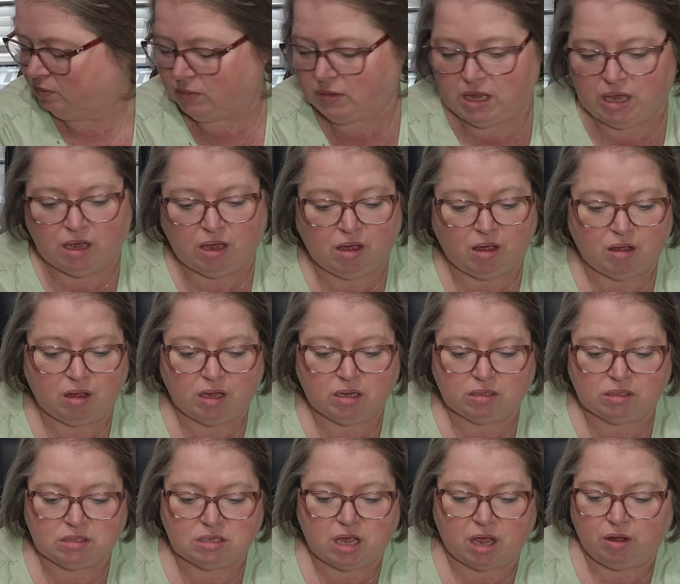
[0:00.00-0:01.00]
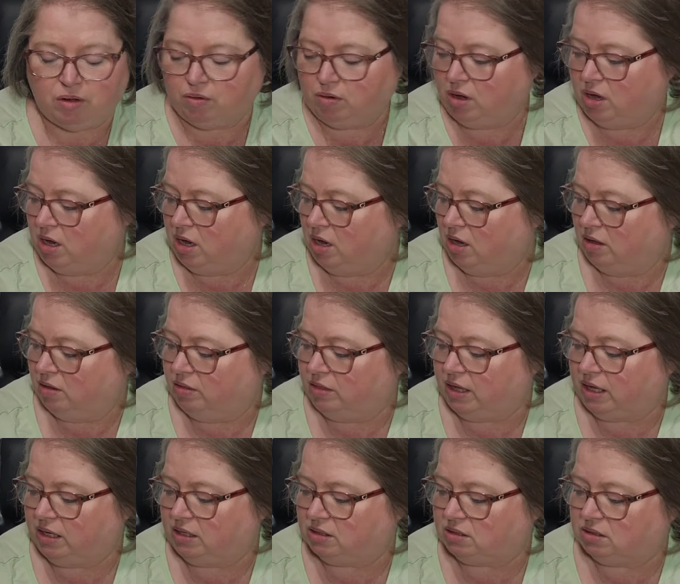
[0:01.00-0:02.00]
Yeah, so
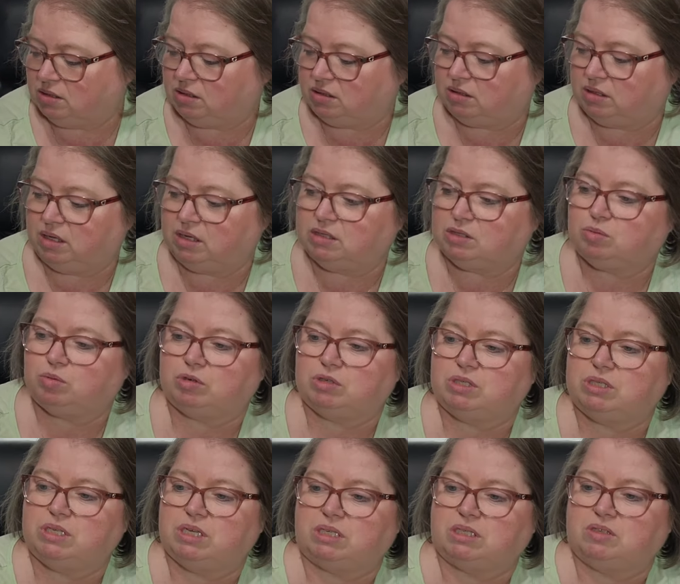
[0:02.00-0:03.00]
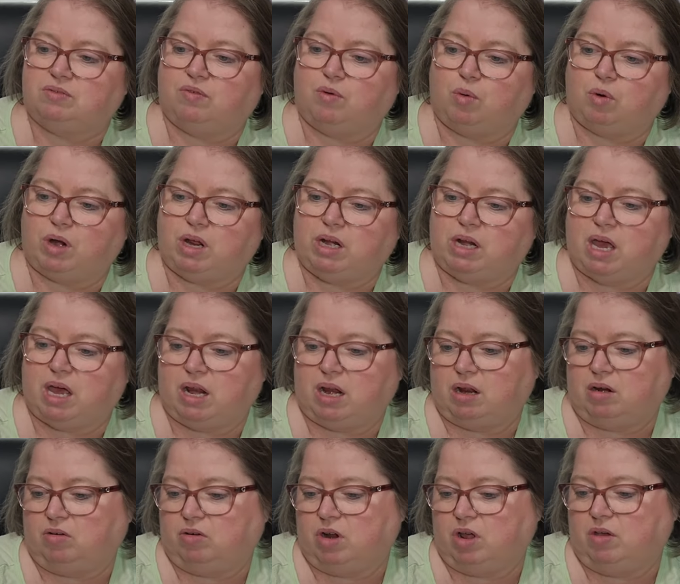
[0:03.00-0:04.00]
these were $6.49. I
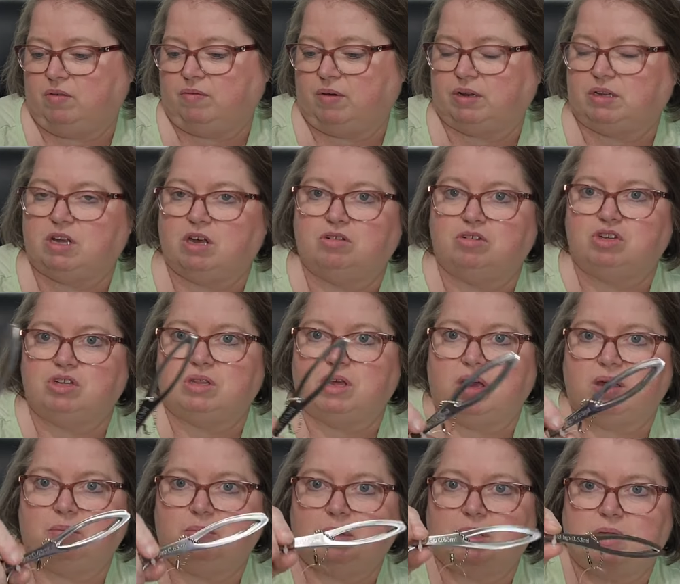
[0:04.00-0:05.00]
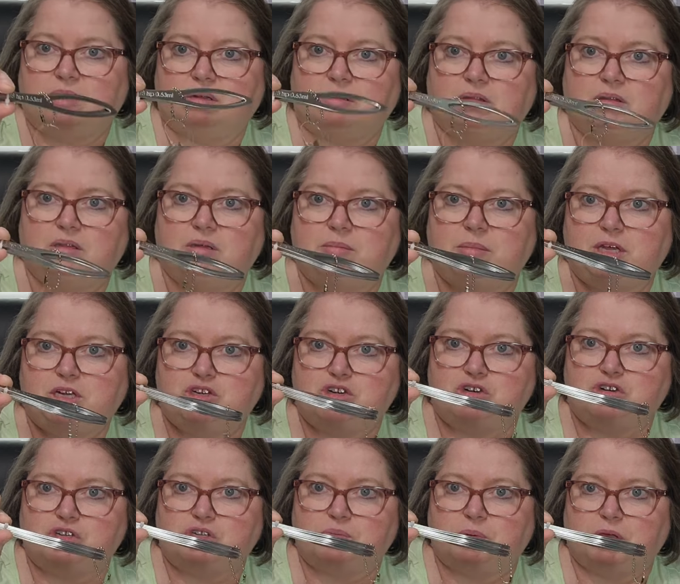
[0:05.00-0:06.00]
don't know if I told you that, but the
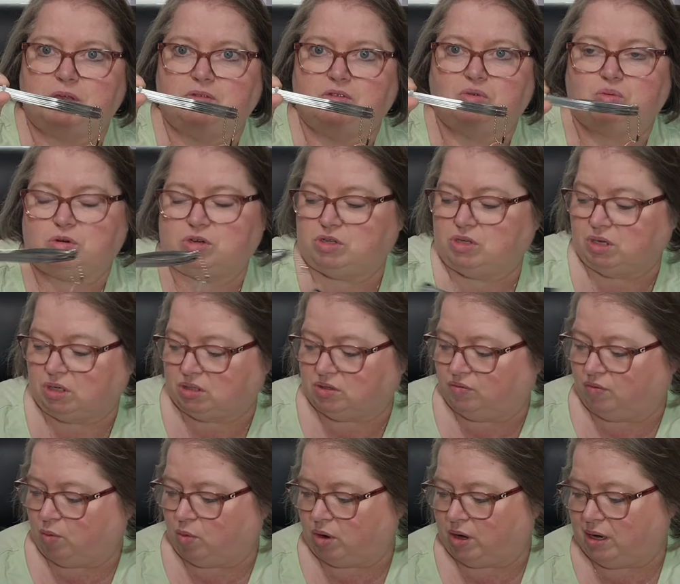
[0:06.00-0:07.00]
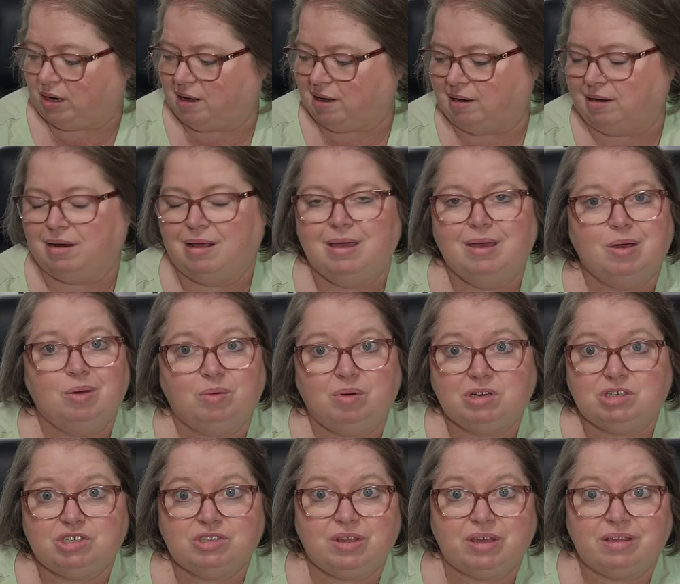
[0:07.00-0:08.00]
measuring spoons were $6.49,
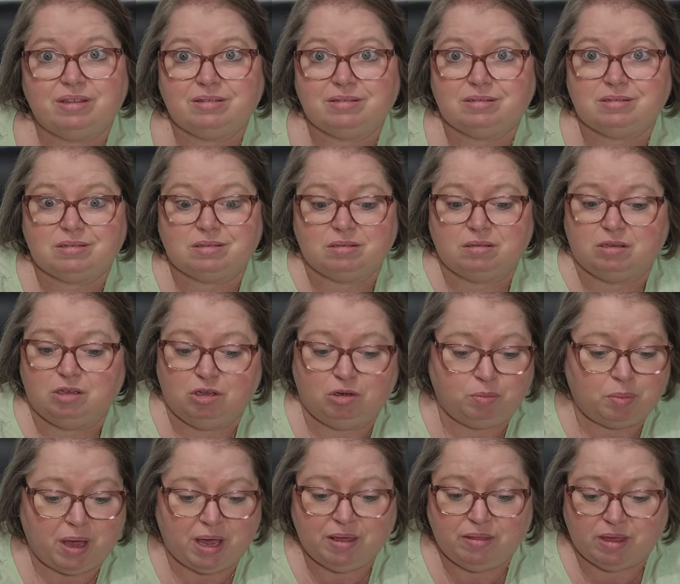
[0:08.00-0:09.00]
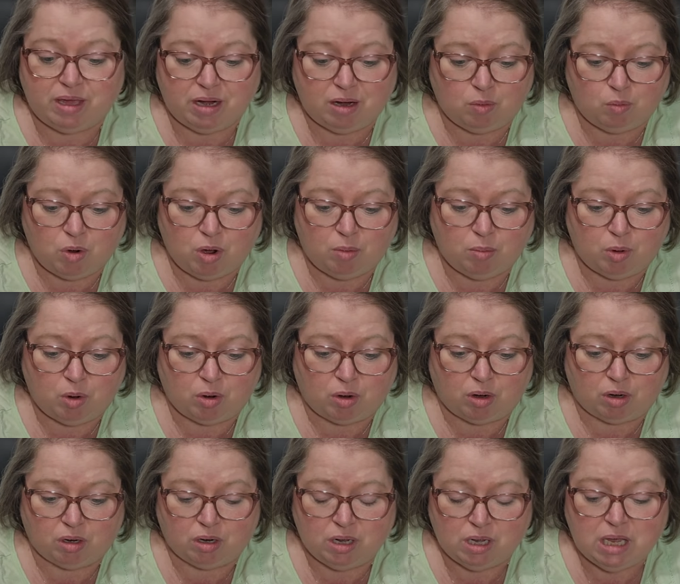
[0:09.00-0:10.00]
which that's, you'd pay that at
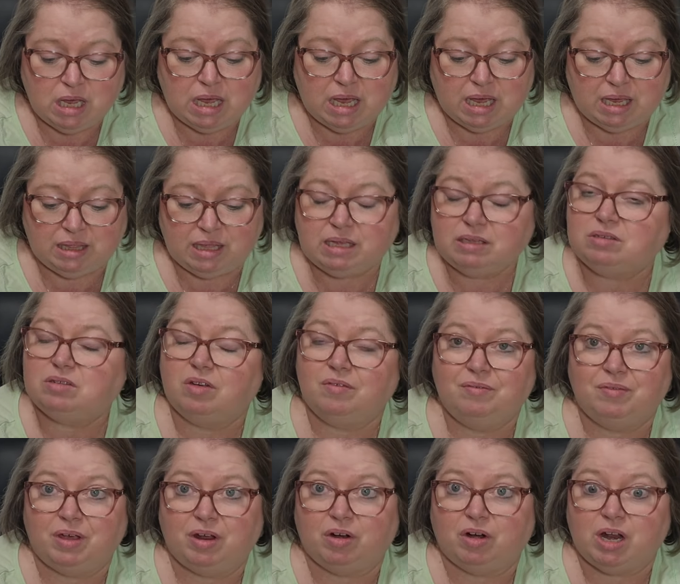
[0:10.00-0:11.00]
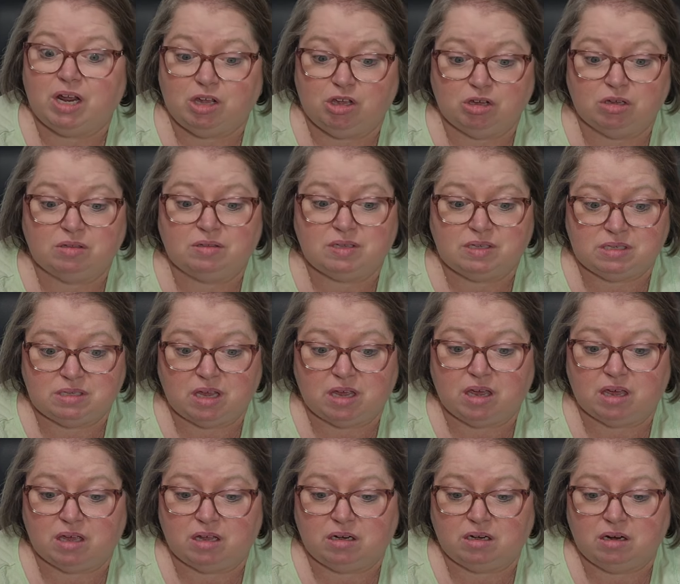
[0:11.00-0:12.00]
Walmart. And that's a very good
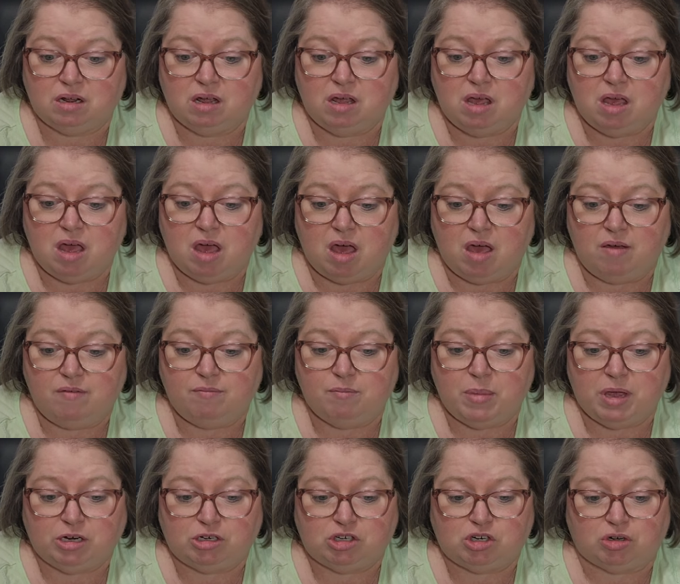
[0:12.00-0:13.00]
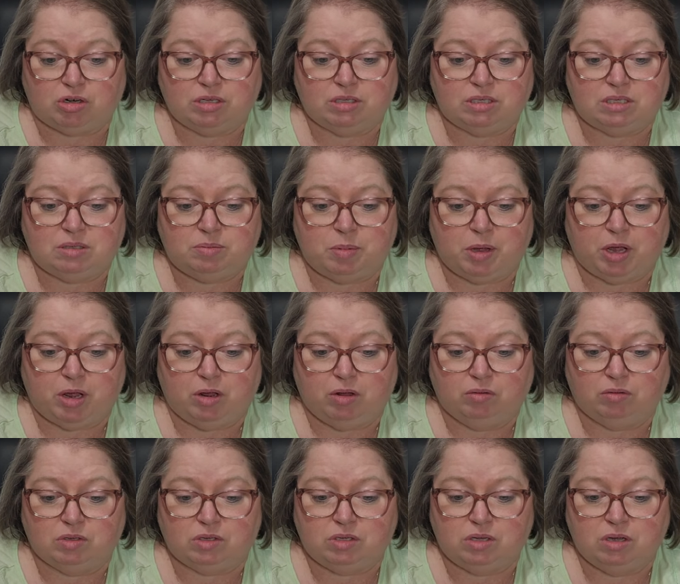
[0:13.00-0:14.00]
set of measuring
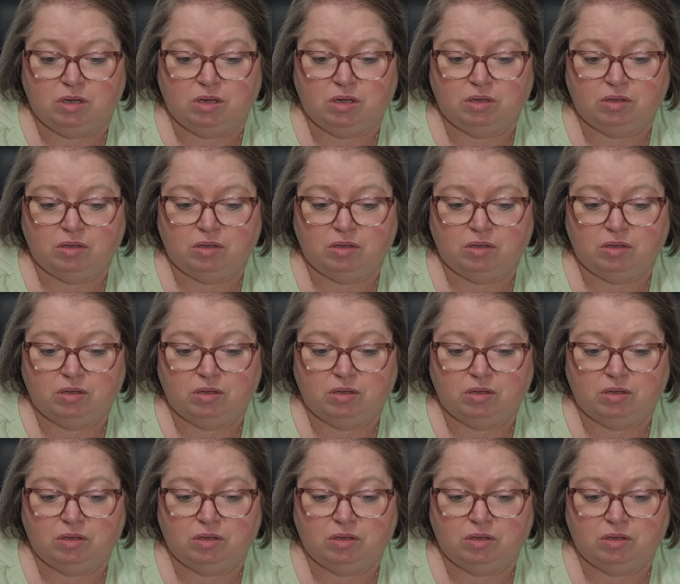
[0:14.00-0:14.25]
spoons.